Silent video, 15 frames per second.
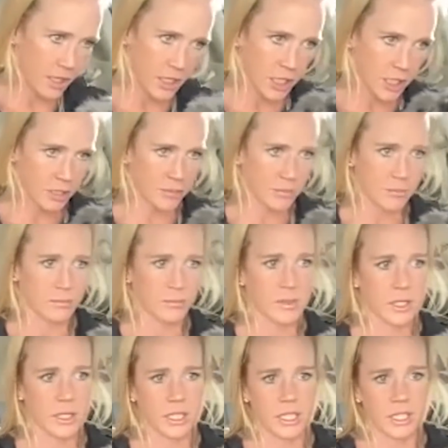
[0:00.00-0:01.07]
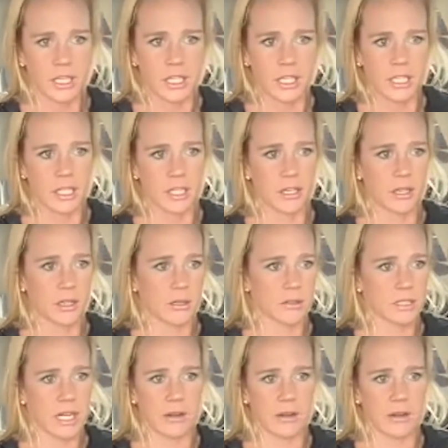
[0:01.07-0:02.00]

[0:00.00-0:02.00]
Um, you know,